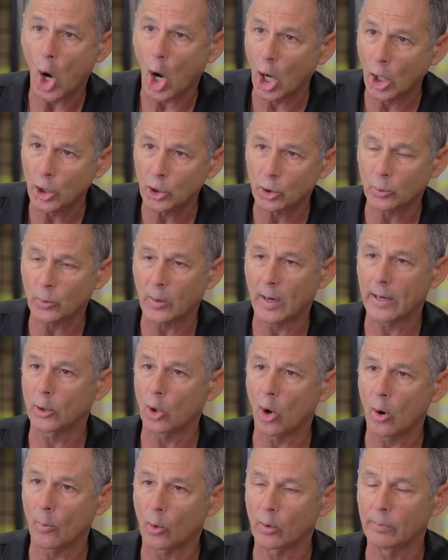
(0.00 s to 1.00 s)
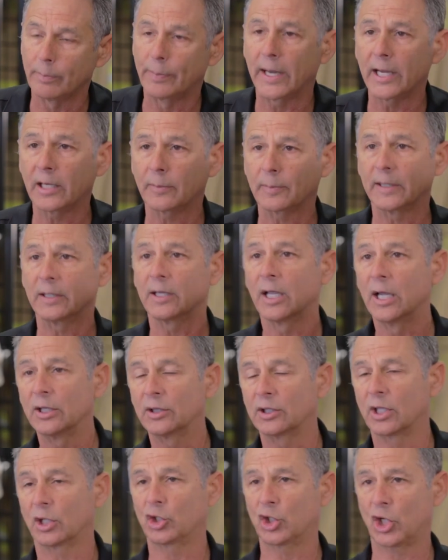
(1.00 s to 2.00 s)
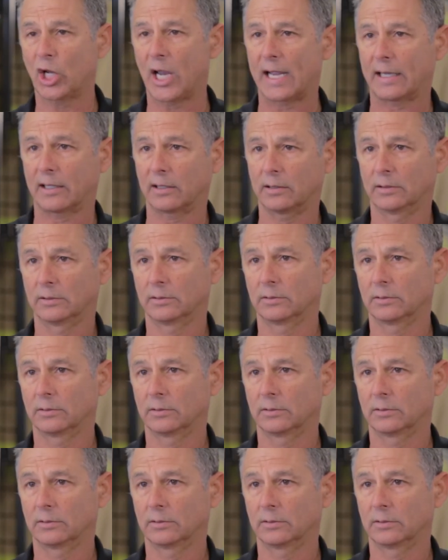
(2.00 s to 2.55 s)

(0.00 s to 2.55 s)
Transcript: underground home or basement to check.